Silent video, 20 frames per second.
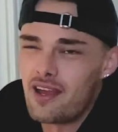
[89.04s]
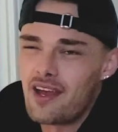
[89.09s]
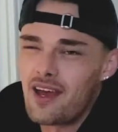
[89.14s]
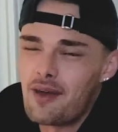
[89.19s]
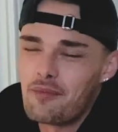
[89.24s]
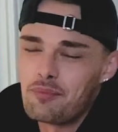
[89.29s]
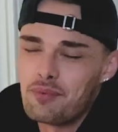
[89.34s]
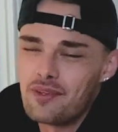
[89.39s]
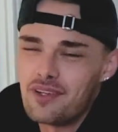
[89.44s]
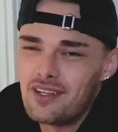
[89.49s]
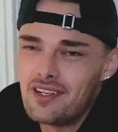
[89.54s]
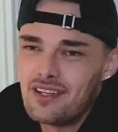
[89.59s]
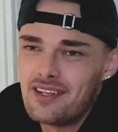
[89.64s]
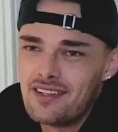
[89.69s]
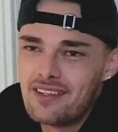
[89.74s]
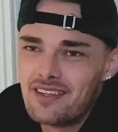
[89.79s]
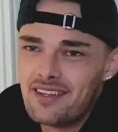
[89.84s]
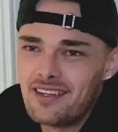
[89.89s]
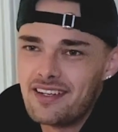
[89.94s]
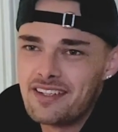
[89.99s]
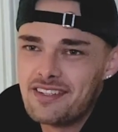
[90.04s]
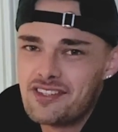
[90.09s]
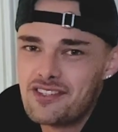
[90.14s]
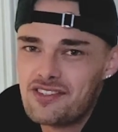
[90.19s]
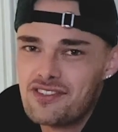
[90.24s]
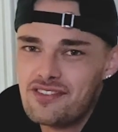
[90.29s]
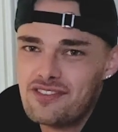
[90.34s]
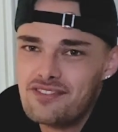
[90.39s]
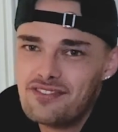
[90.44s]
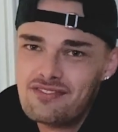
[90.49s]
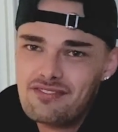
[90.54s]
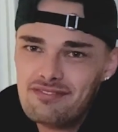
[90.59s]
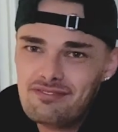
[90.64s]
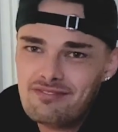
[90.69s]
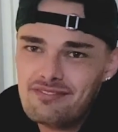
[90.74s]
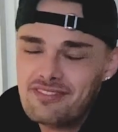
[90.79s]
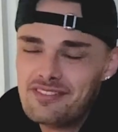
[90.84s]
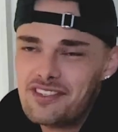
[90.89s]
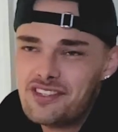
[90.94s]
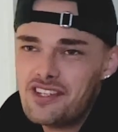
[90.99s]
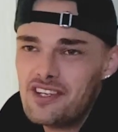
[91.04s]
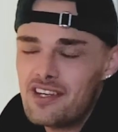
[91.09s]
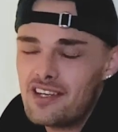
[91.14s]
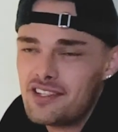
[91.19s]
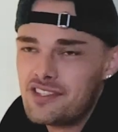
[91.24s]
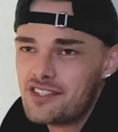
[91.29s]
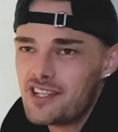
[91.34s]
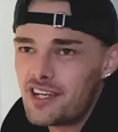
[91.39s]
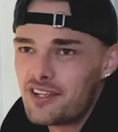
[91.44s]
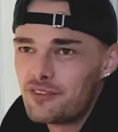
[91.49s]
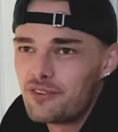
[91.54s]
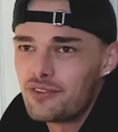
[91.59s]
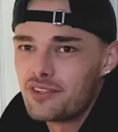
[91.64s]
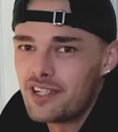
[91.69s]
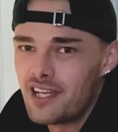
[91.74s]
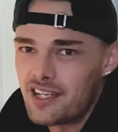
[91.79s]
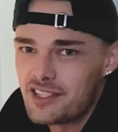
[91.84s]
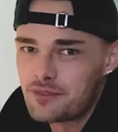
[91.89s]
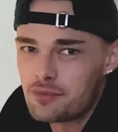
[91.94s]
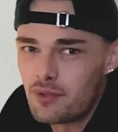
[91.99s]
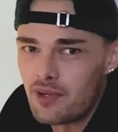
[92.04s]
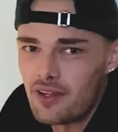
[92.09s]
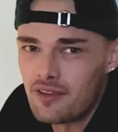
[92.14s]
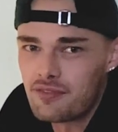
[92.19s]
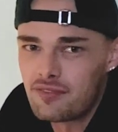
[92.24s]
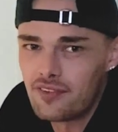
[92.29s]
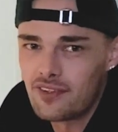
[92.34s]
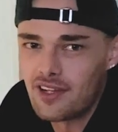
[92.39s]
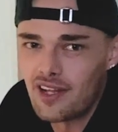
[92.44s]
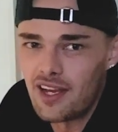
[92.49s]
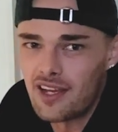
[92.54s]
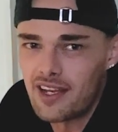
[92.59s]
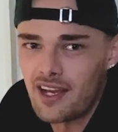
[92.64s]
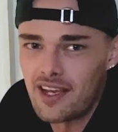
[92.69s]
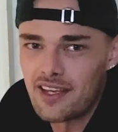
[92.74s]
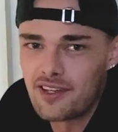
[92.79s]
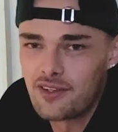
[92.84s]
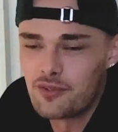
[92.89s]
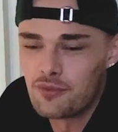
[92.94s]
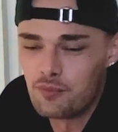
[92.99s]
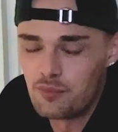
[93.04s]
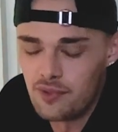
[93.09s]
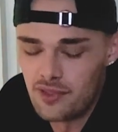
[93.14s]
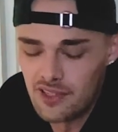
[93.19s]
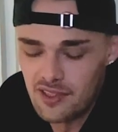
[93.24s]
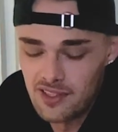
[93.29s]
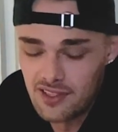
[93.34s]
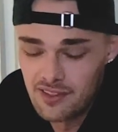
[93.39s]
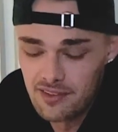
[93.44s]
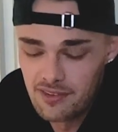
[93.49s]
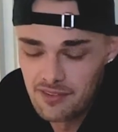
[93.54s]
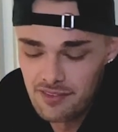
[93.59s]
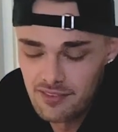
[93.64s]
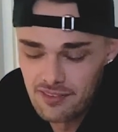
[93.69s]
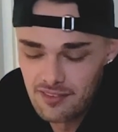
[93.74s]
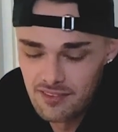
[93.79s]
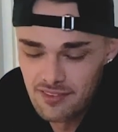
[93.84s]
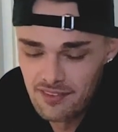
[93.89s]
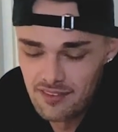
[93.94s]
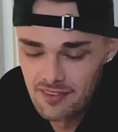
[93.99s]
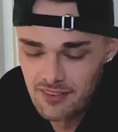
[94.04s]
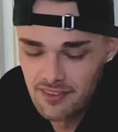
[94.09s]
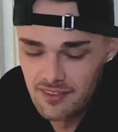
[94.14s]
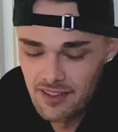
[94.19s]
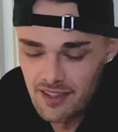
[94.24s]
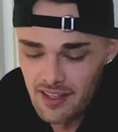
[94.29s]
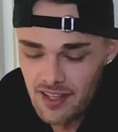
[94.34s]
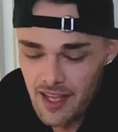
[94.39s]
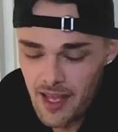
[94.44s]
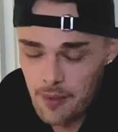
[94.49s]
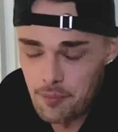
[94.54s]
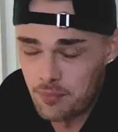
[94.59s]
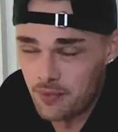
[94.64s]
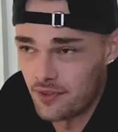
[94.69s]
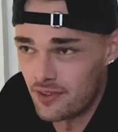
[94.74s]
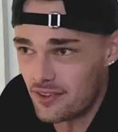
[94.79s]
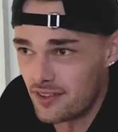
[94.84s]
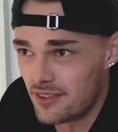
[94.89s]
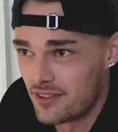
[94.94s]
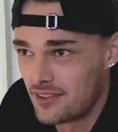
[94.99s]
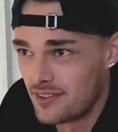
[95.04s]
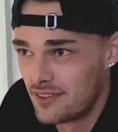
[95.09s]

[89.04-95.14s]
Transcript: happy in general? Yes, but I feel like I could be happier.